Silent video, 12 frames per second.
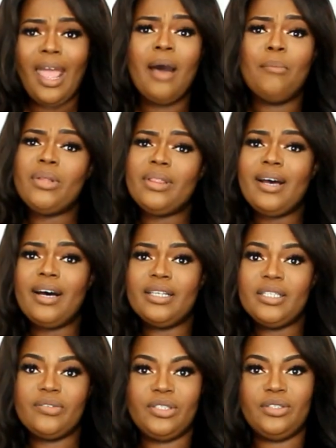I'm on the
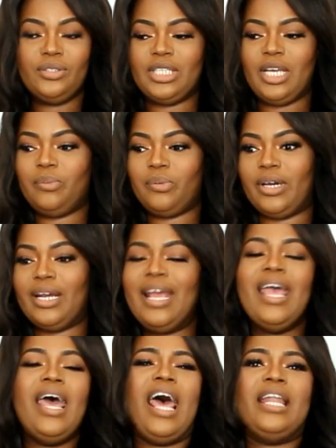hunt for new shapewear,
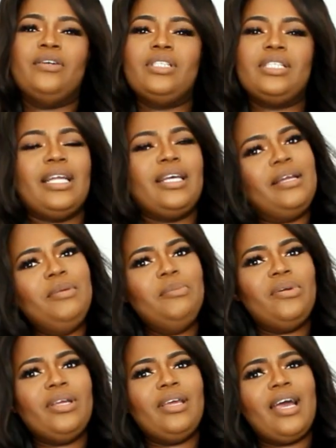and I was just like, let me
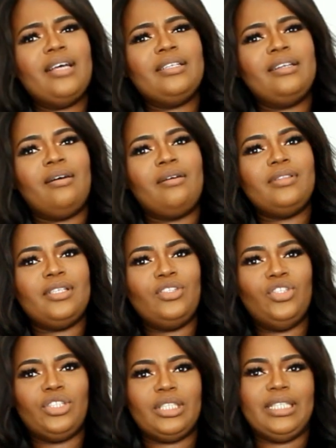bring you guys along
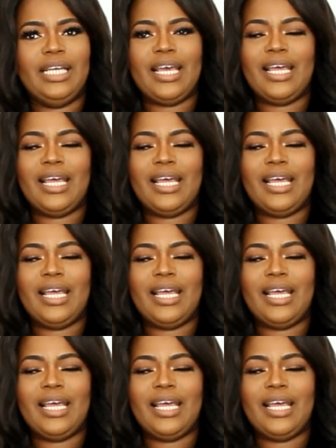this journey.